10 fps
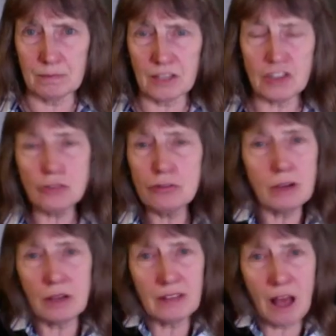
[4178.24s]

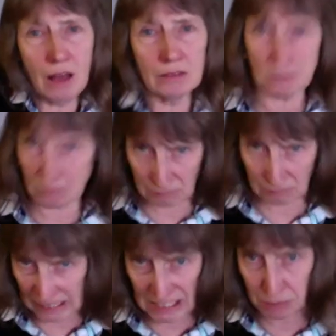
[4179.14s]
So
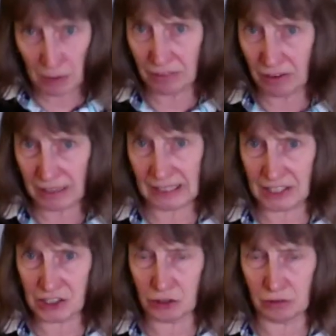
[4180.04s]
that's my
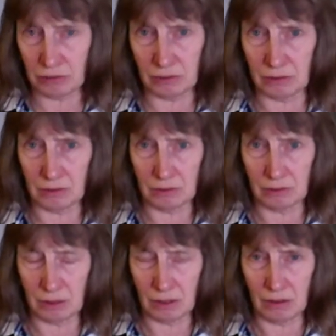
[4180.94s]
recollection
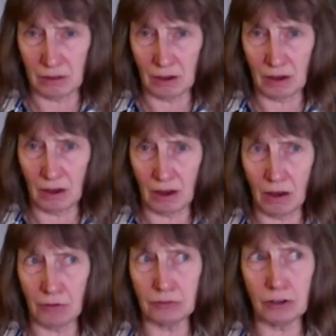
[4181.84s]

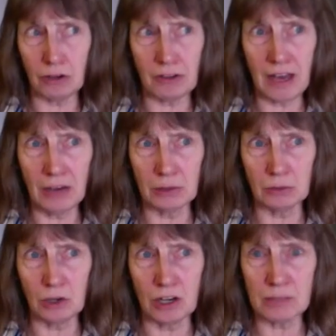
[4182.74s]
of, of how it
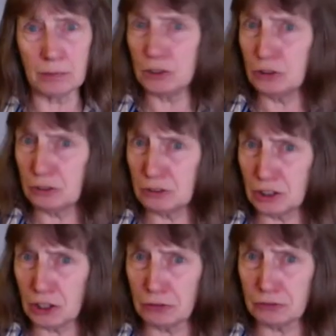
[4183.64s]
worked. But you, you
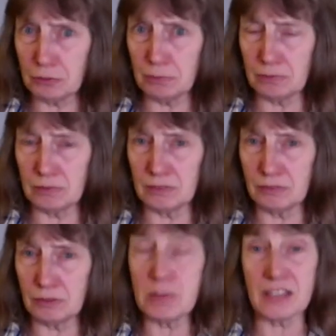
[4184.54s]
know, from,
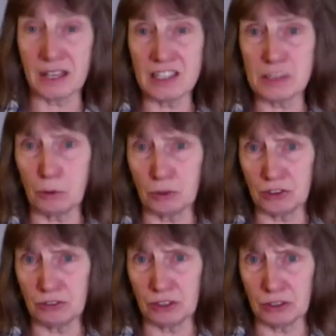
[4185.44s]
from the Sanger's point
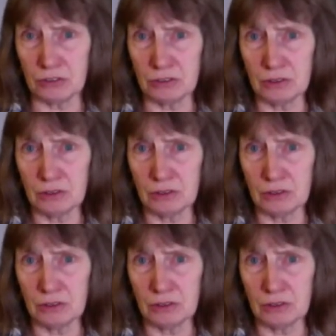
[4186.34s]
of view,